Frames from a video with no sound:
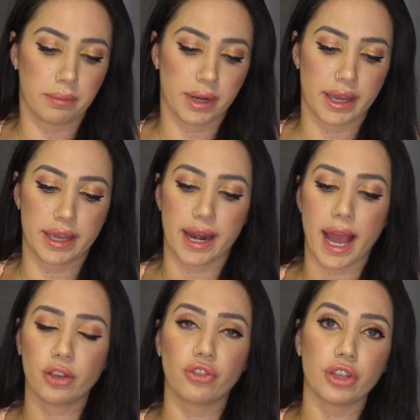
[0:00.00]
But it
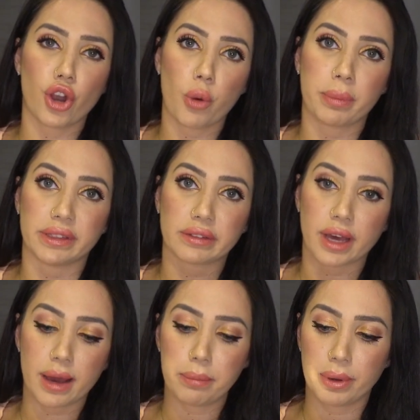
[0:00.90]
actually opens
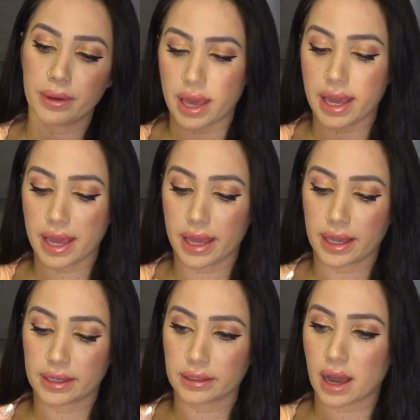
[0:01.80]
up,
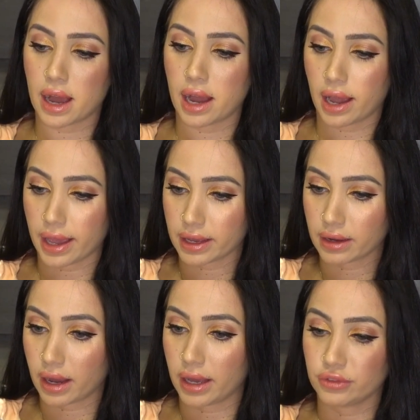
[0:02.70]
and I
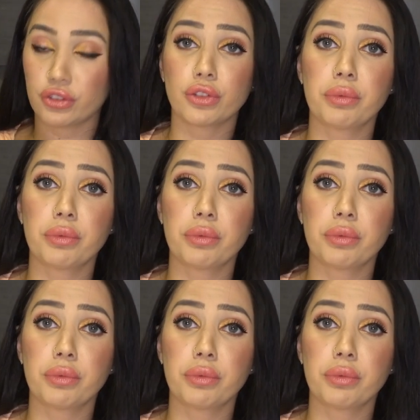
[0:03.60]
got just